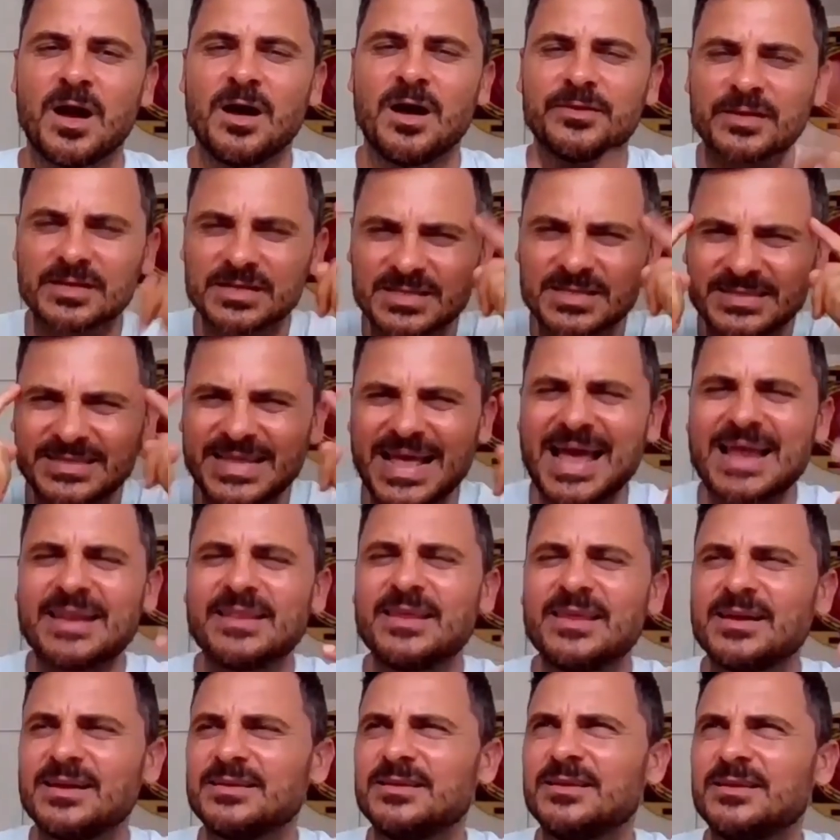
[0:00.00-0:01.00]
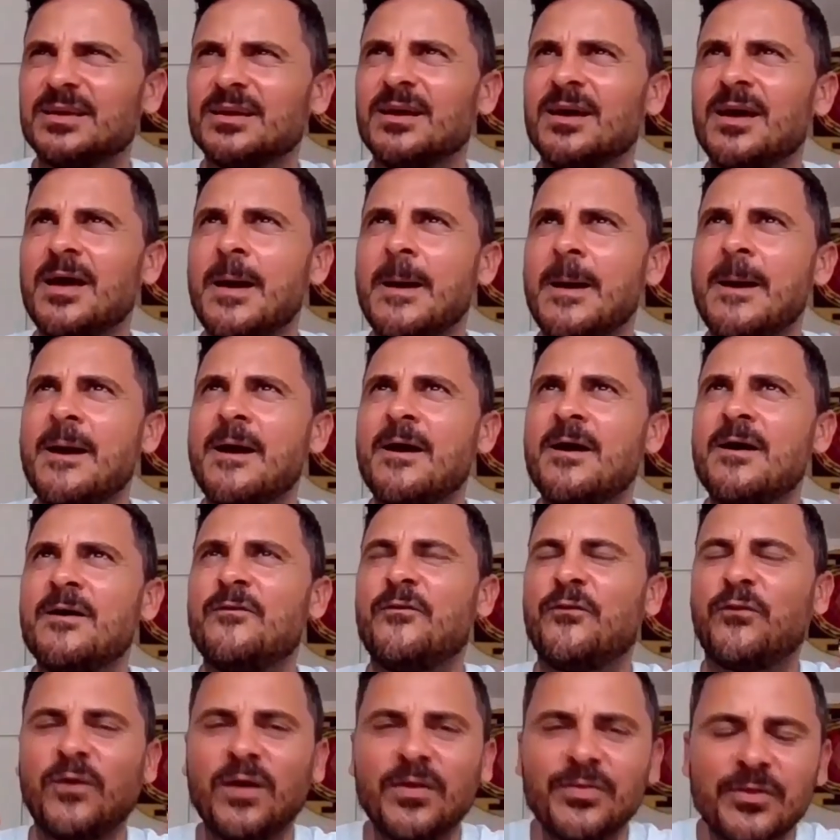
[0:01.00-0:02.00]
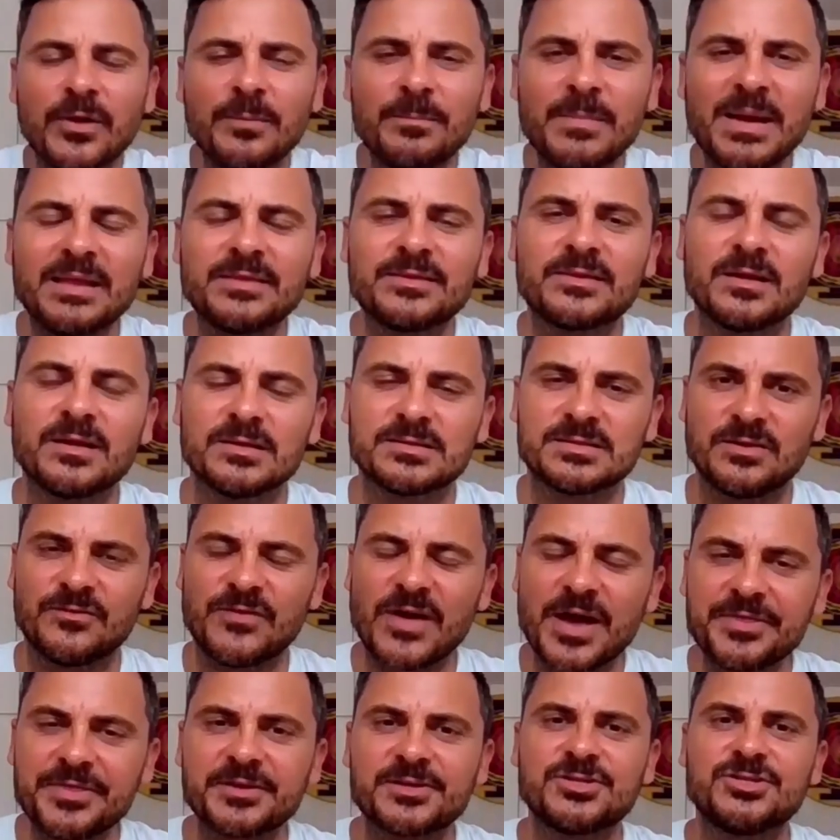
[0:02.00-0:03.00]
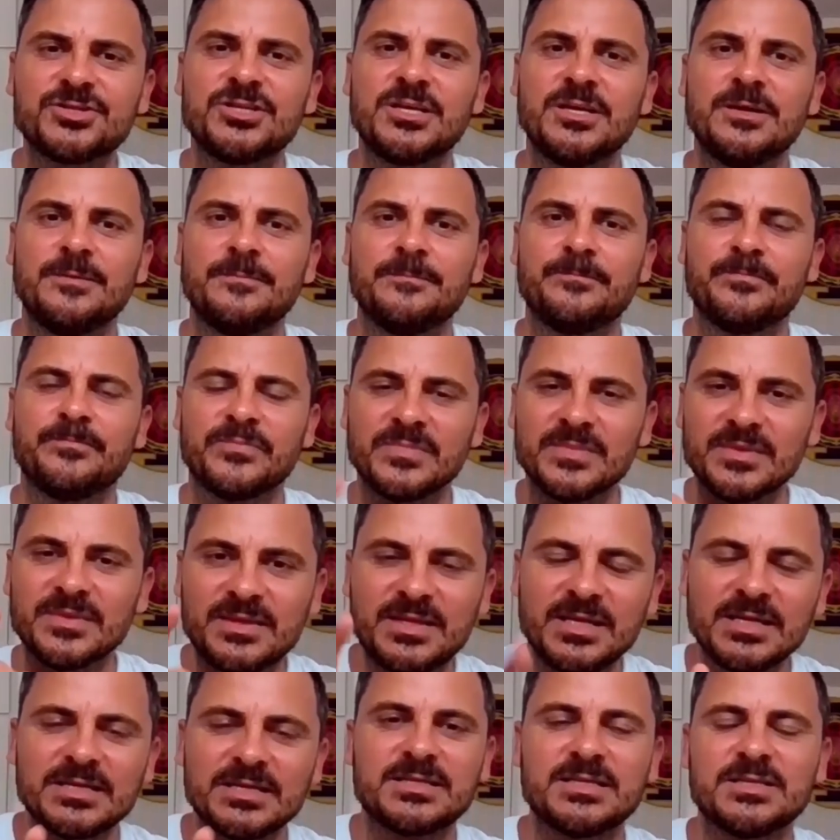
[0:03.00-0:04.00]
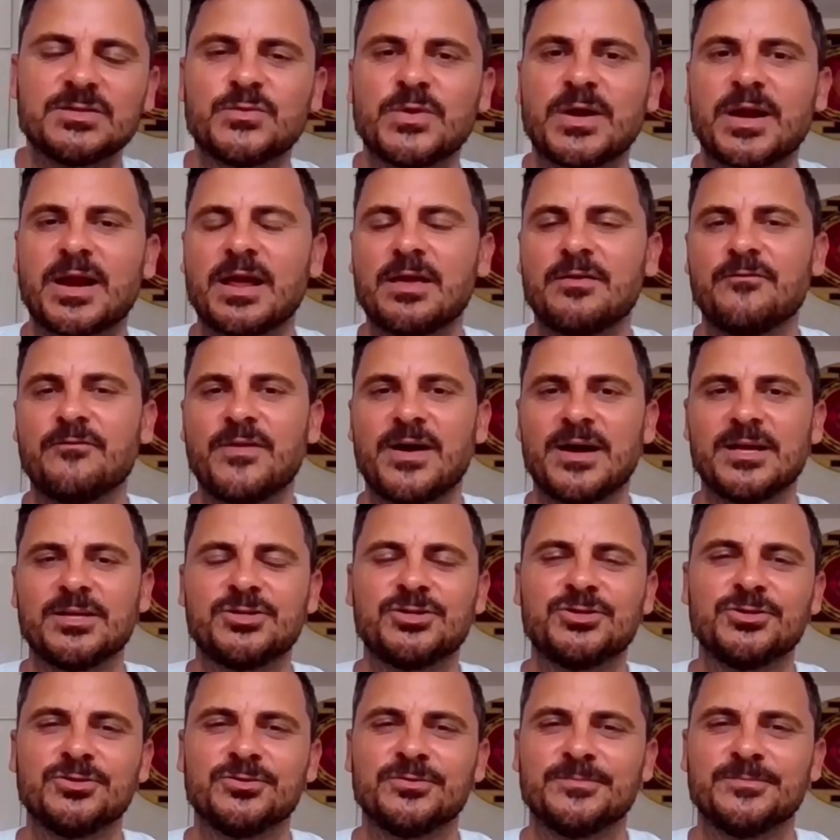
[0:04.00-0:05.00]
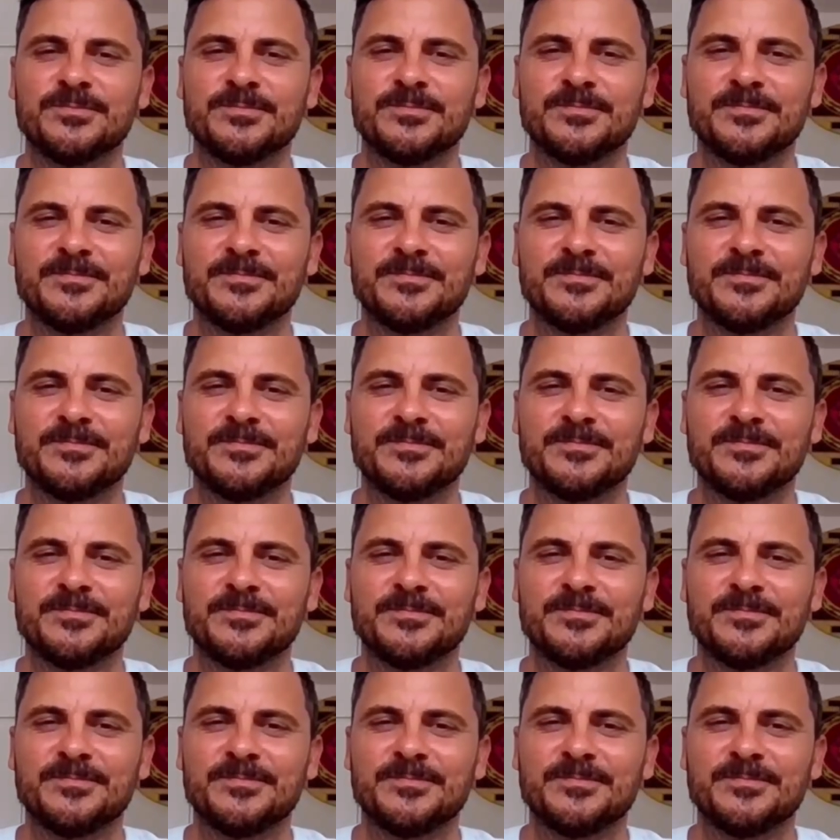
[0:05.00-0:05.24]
understanding the fundamentals of energy, this is where I invite you.